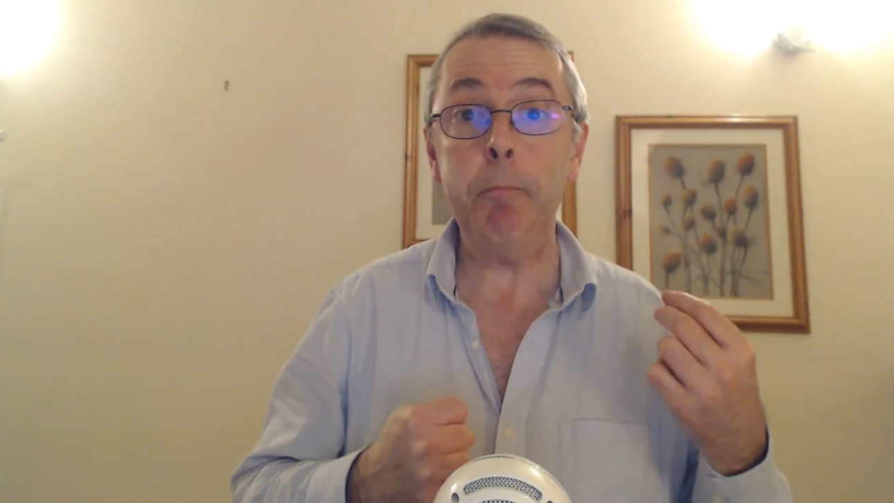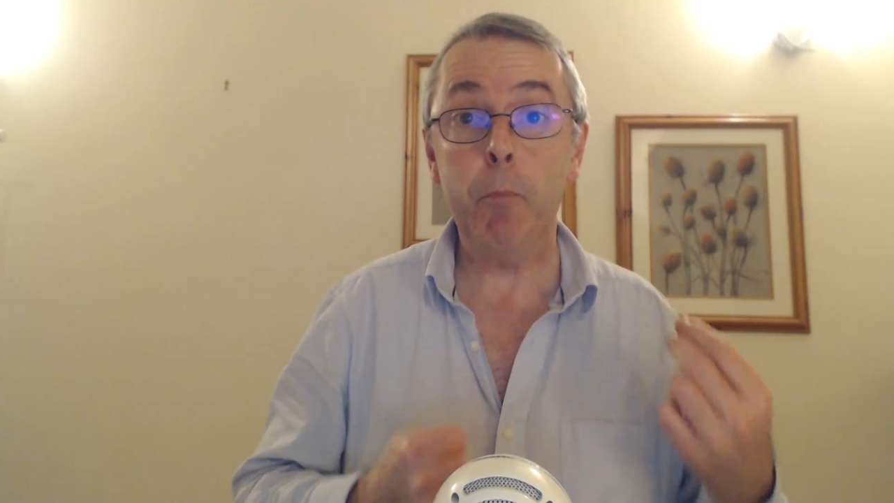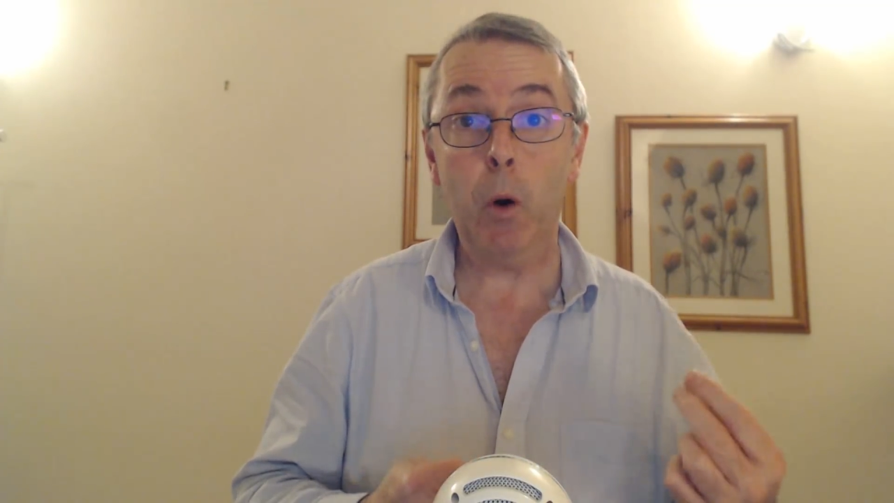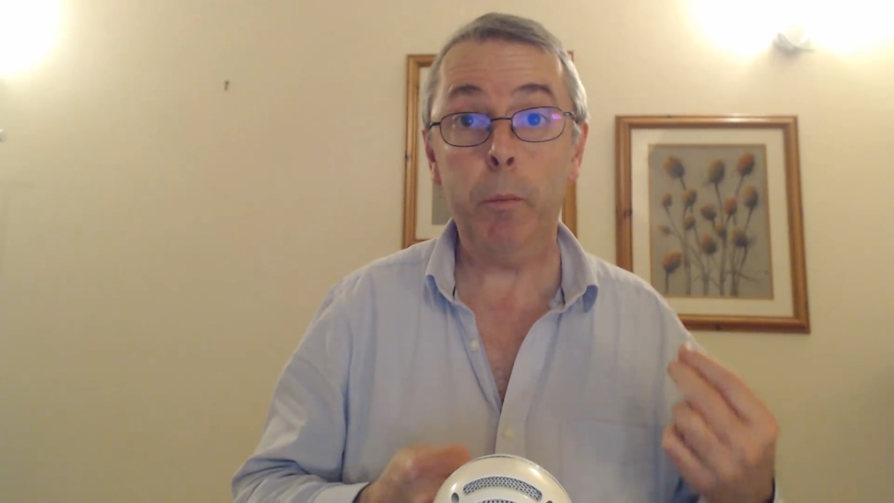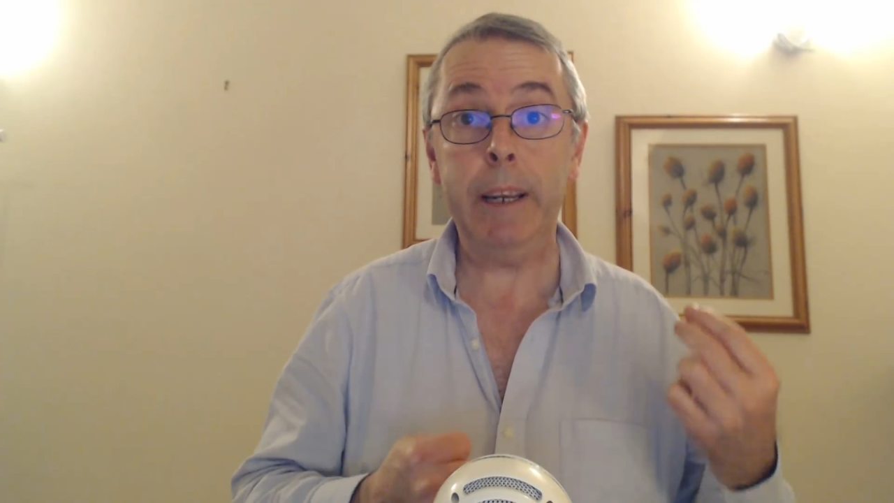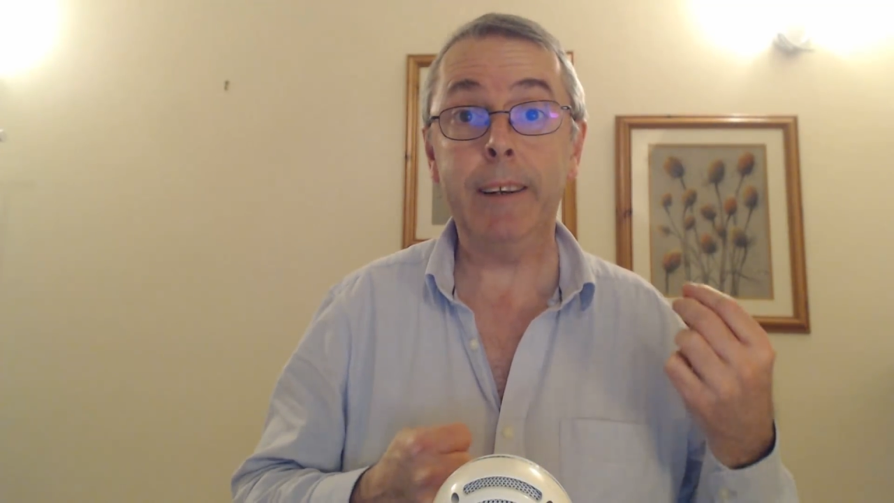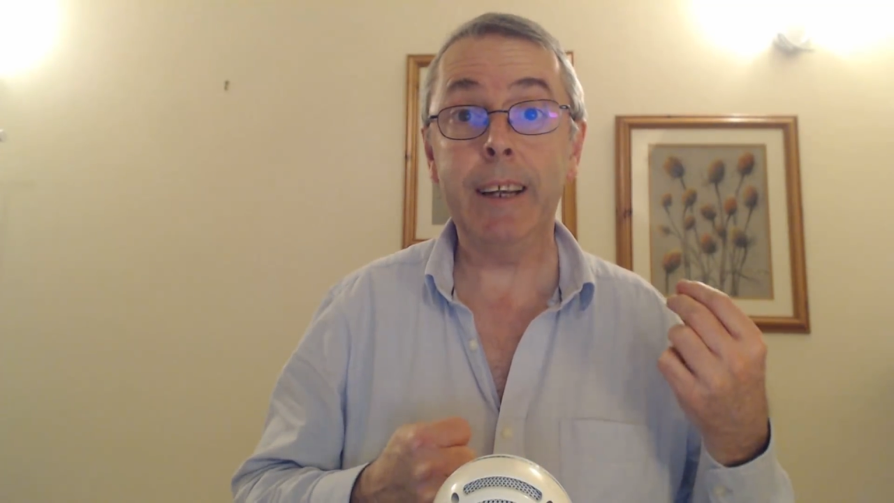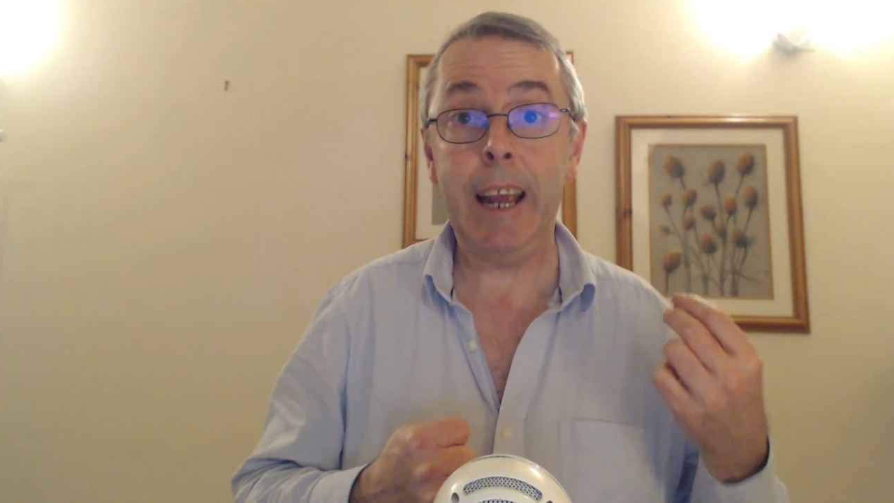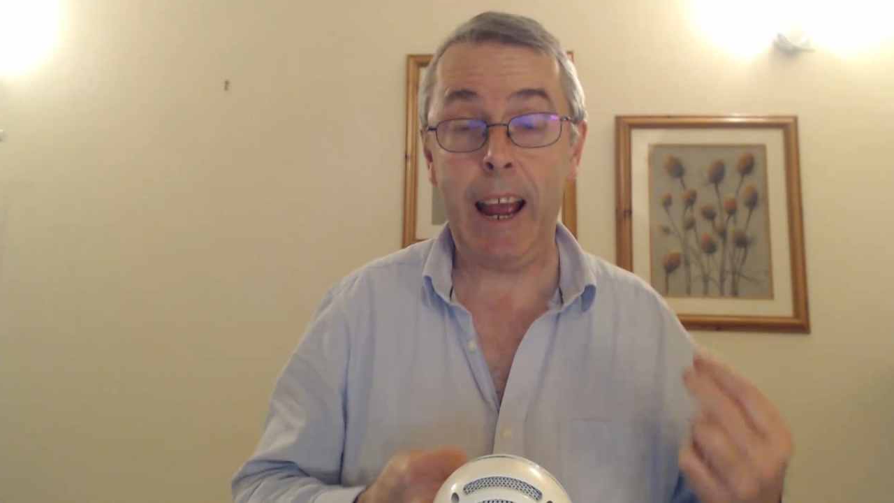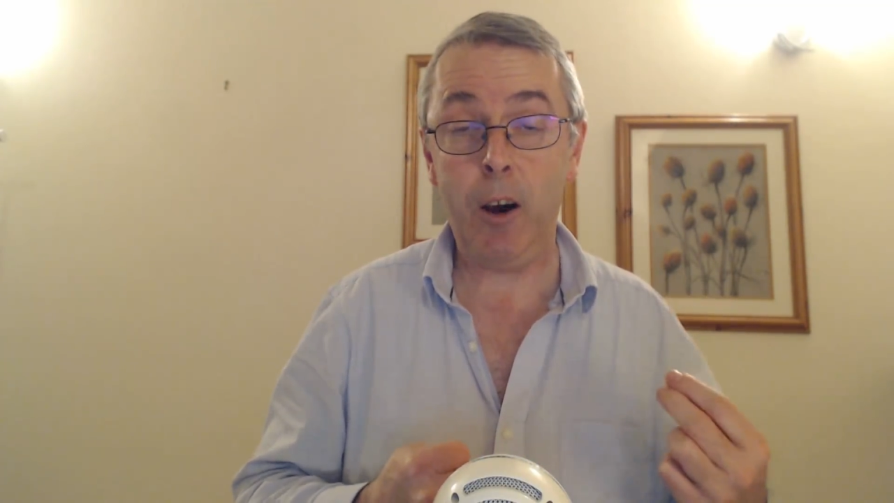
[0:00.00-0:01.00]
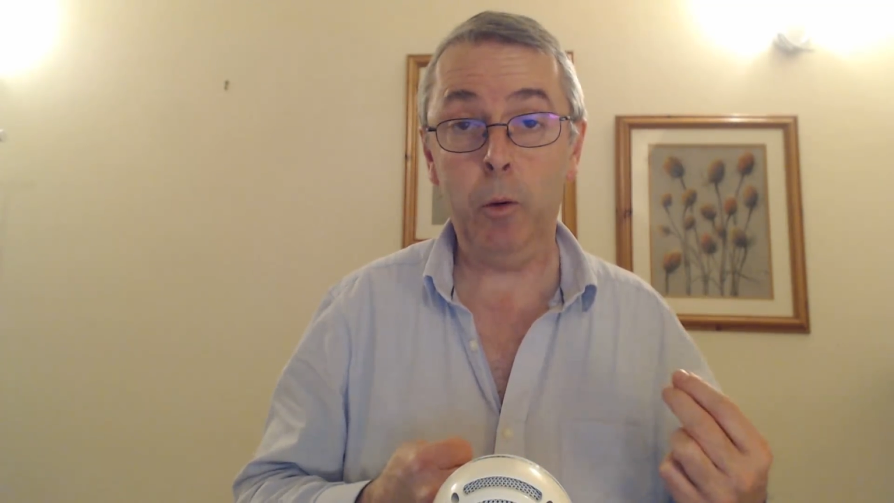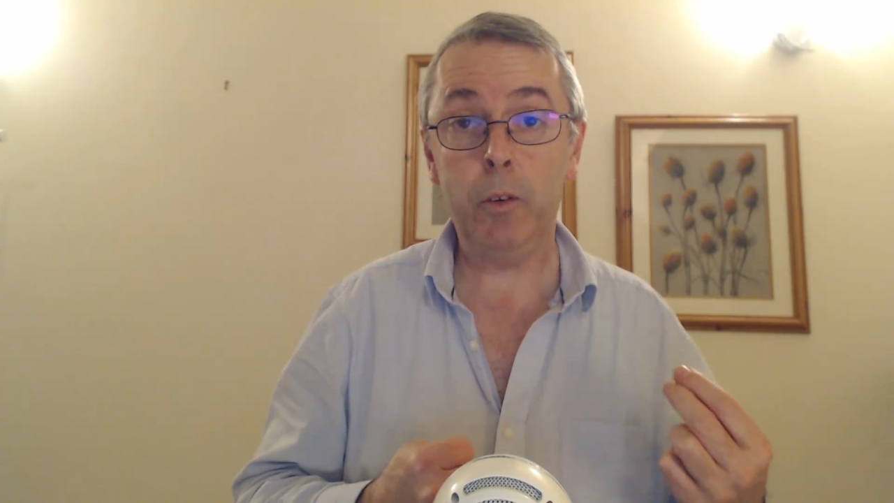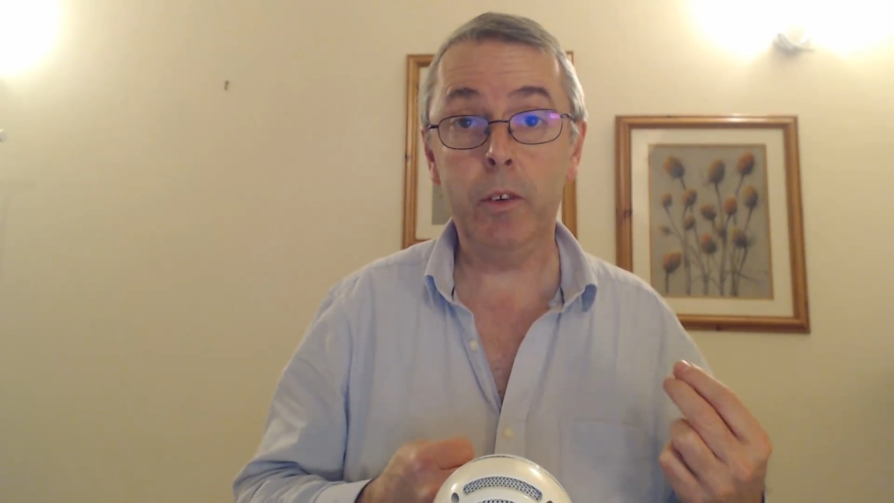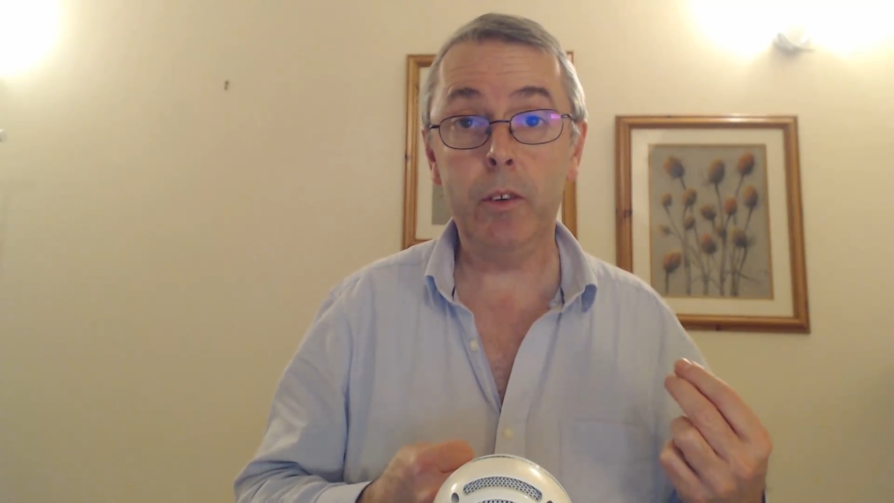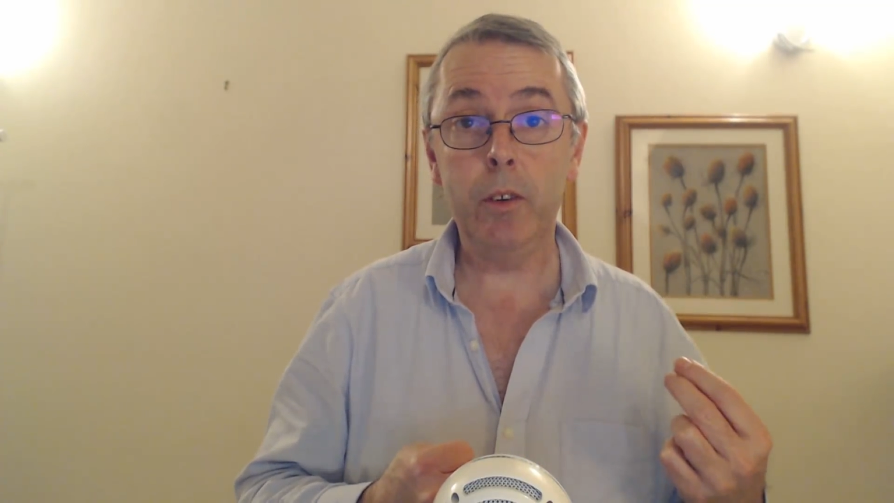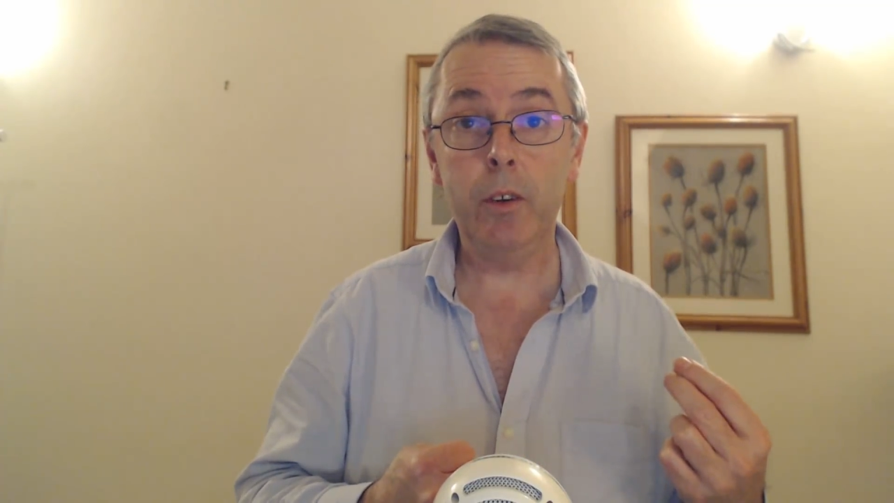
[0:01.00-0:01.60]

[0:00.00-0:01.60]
moment count.